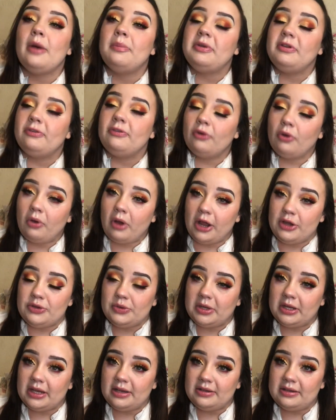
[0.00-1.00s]
before I do
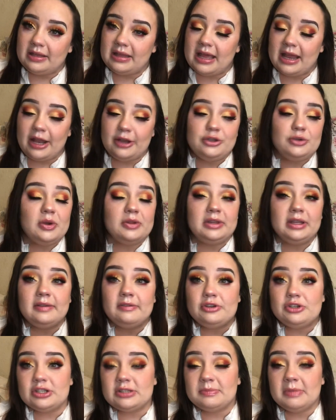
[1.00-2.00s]
get into that, I do have to give you
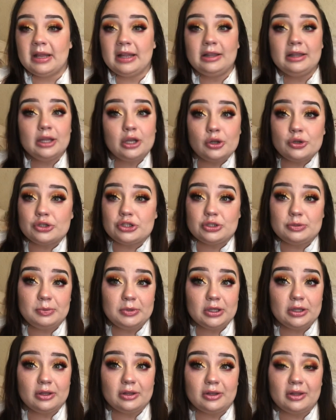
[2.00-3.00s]
just my little
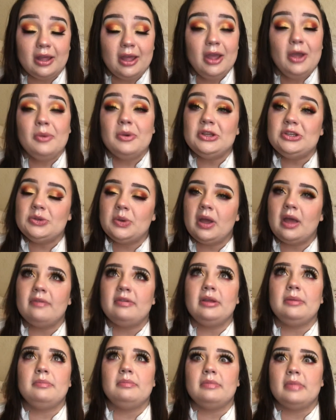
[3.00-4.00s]
spiel. We do have
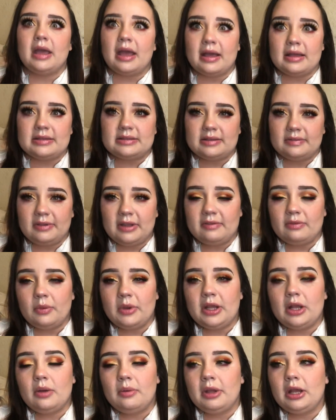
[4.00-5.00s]
a massive giveaway
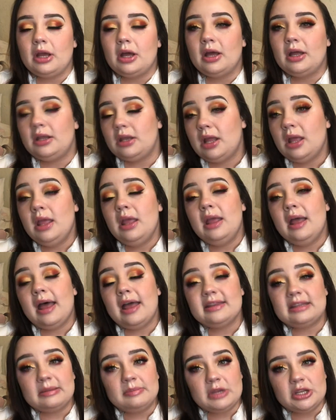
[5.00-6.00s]
going on,
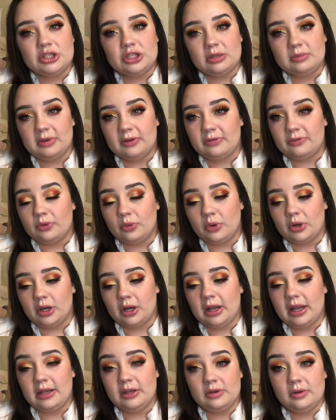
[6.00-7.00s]
as I mentioned before,
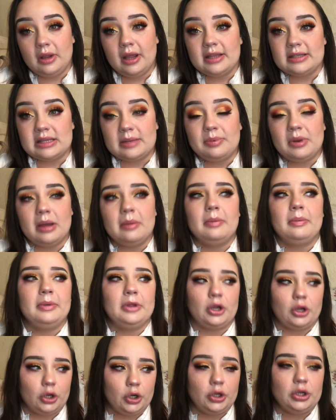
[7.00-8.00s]
and you guys have probably
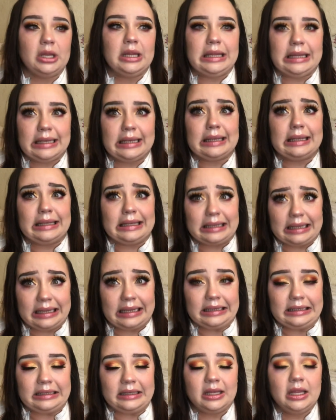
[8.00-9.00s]
heard a
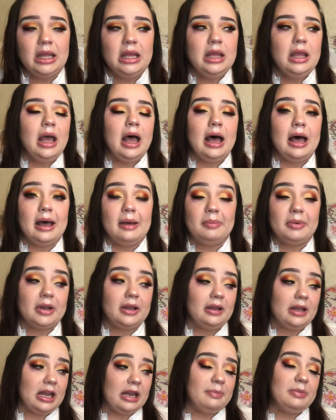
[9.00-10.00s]
lot. But a
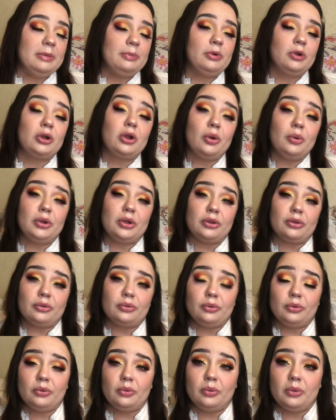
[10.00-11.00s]
lot of people are going
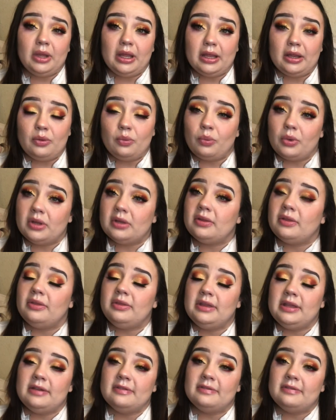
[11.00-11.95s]
through it with the